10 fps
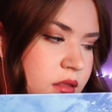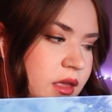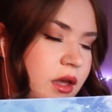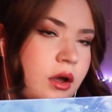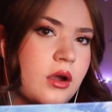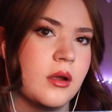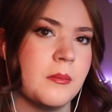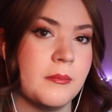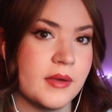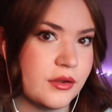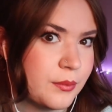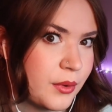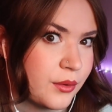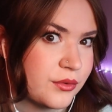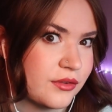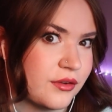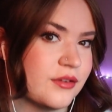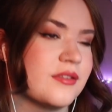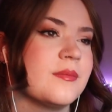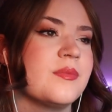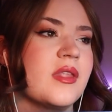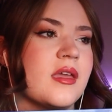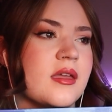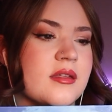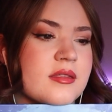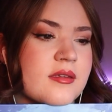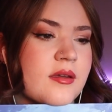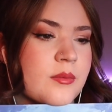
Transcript: they are metal posters, and